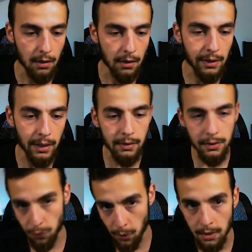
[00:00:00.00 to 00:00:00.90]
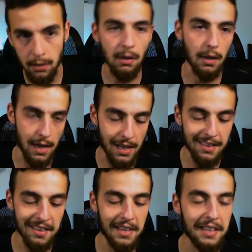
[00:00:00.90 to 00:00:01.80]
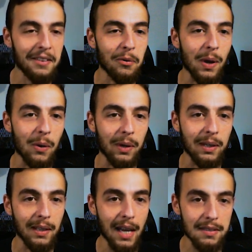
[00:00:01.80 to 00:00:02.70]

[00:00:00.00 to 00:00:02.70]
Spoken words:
clean the screen again, and we will